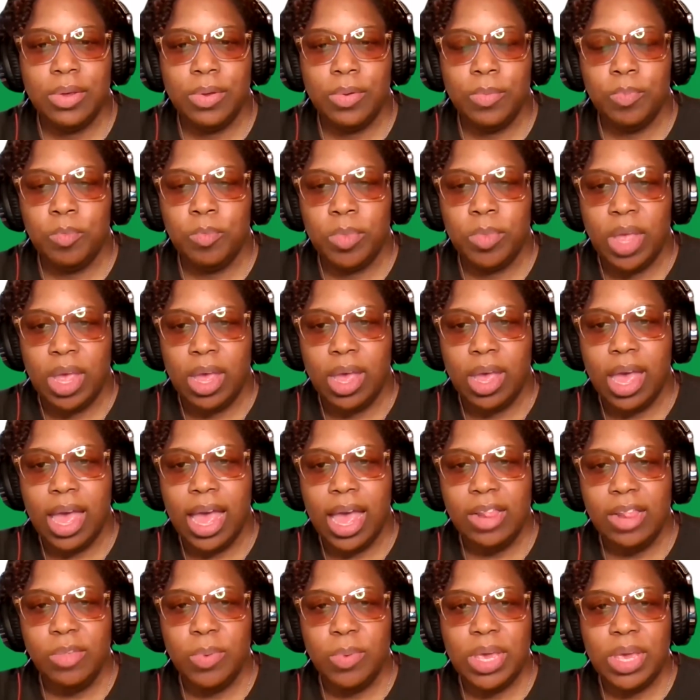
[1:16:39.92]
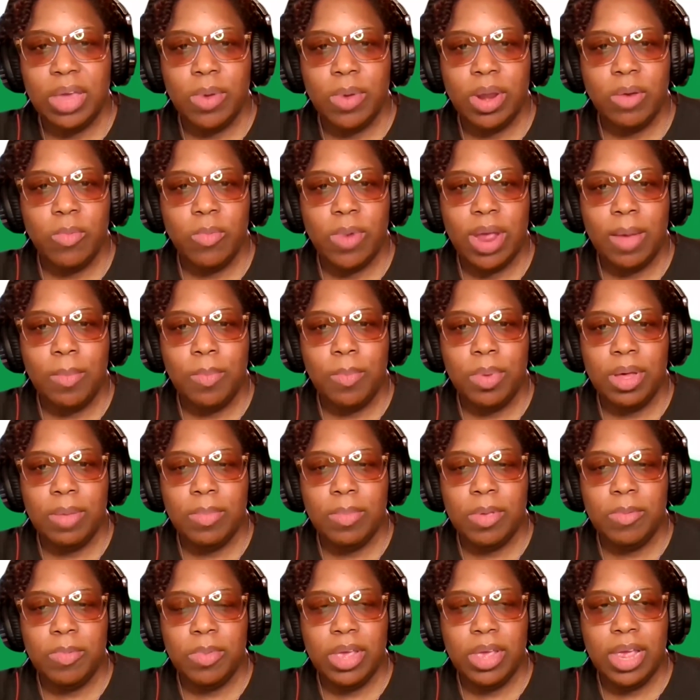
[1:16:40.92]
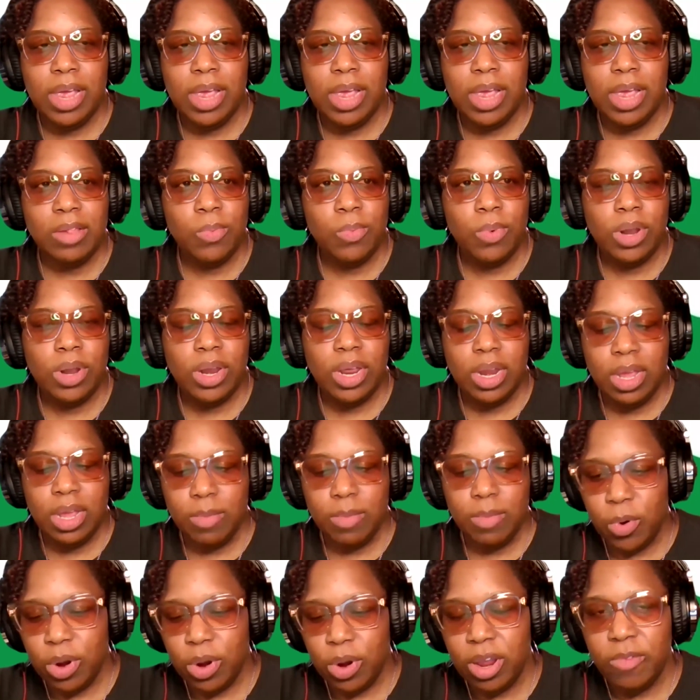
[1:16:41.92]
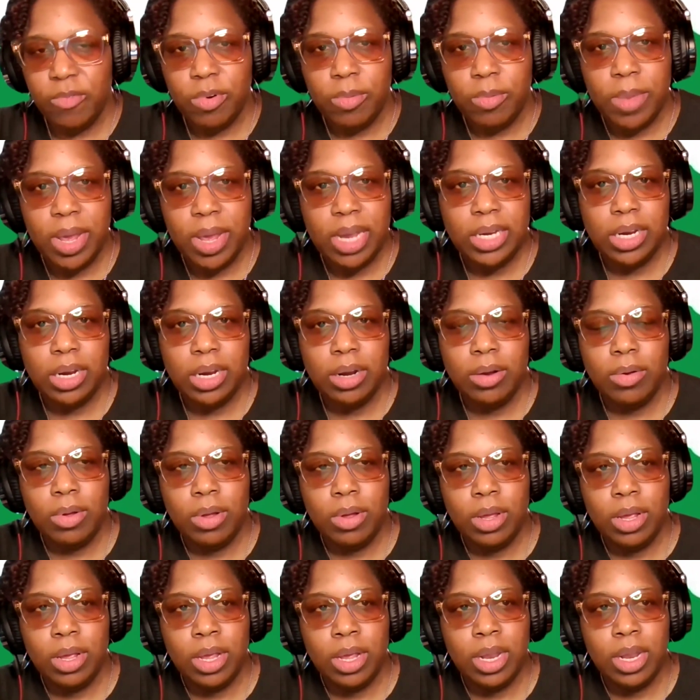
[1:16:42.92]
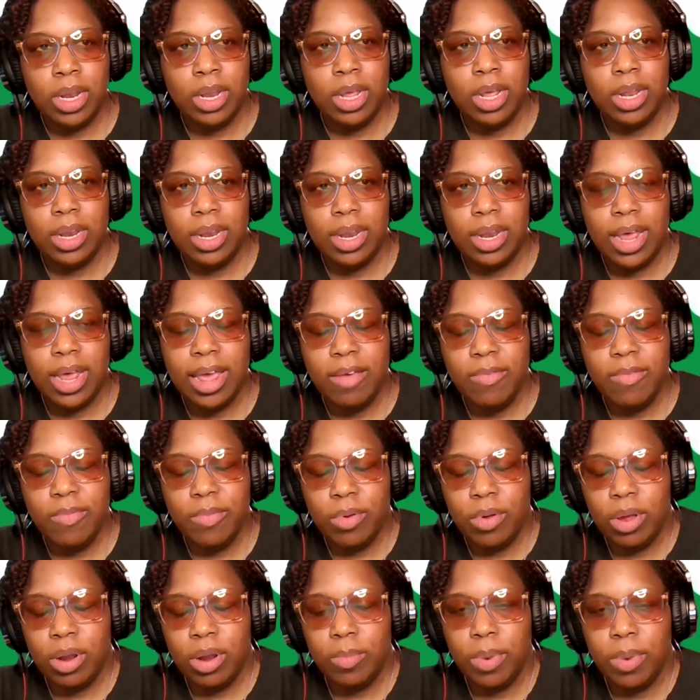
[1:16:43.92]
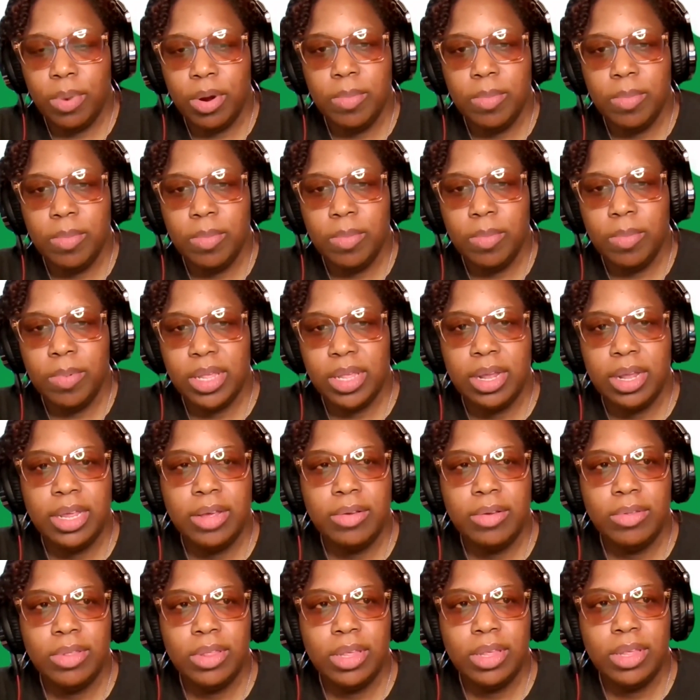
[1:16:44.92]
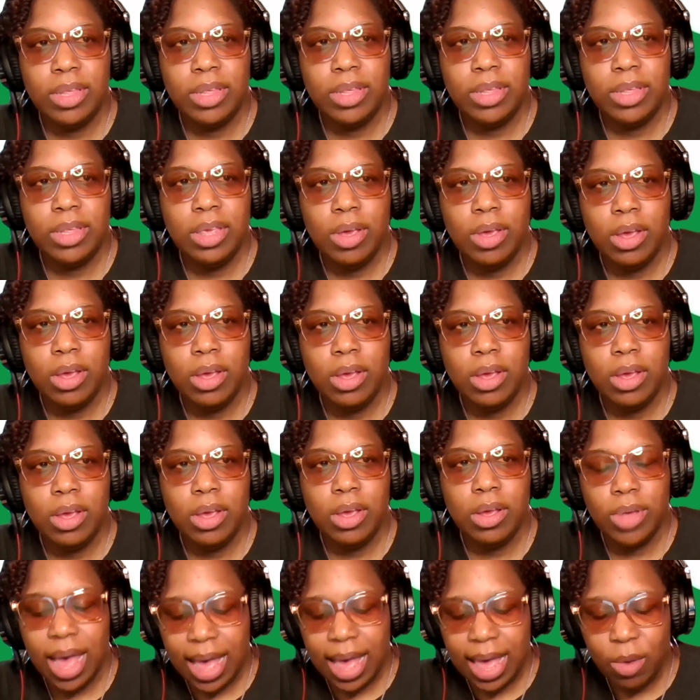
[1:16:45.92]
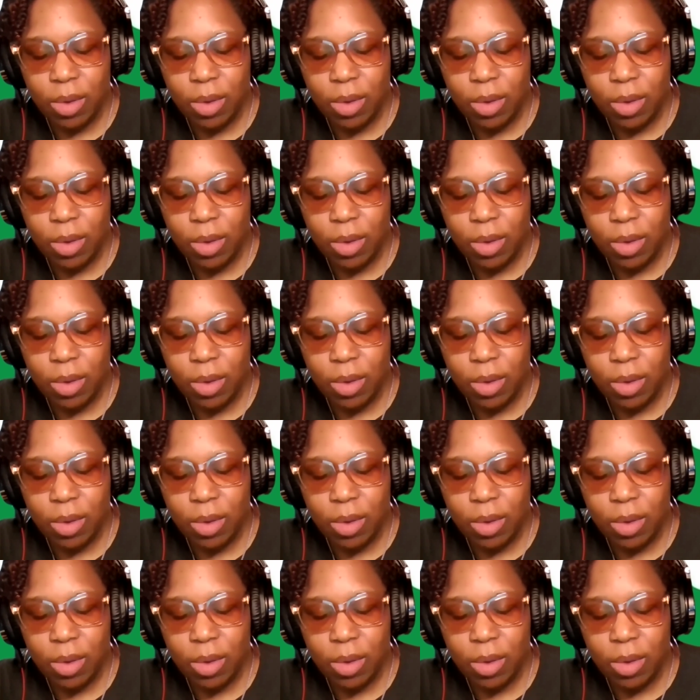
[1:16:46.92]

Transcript: So as we get ready to wrap up, if you guys want any more information on Life on Purpose LLC, you can go to